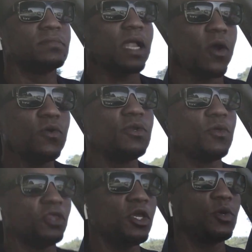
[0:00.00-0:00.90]
Like who do you
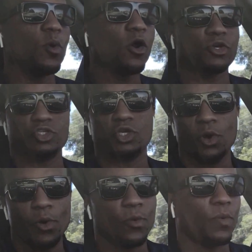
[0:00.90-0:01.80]
think you are to
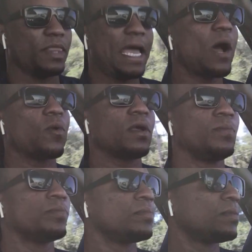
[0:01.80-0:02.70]
go without
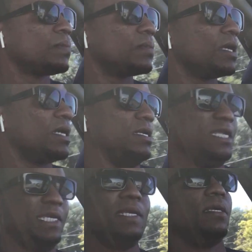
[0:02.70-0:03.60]
a
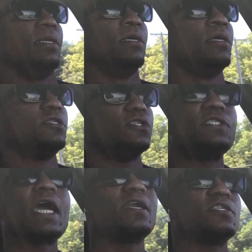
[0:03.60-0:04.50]
need to
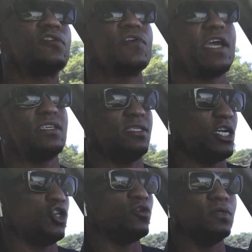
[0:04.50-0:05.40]
satisfy a
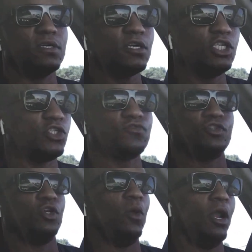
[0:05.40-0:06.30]
sexual urge for
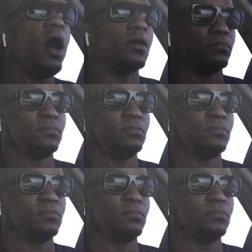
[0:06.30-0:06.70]
so long?"